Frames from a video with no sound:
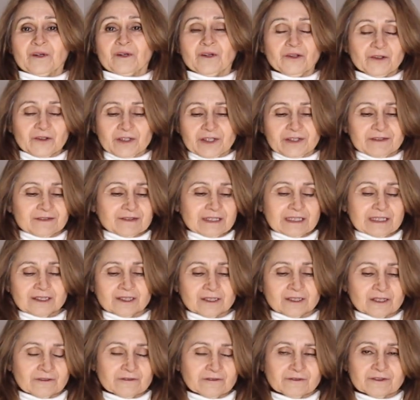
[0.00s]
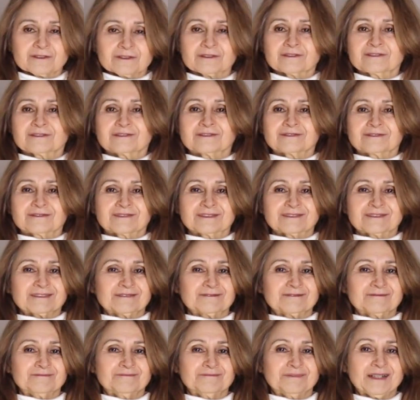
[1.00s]
Okay, that's enough.
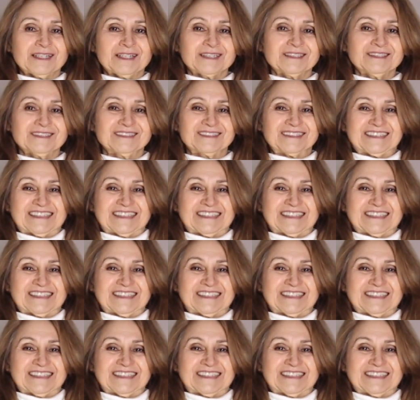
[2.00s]
Bye.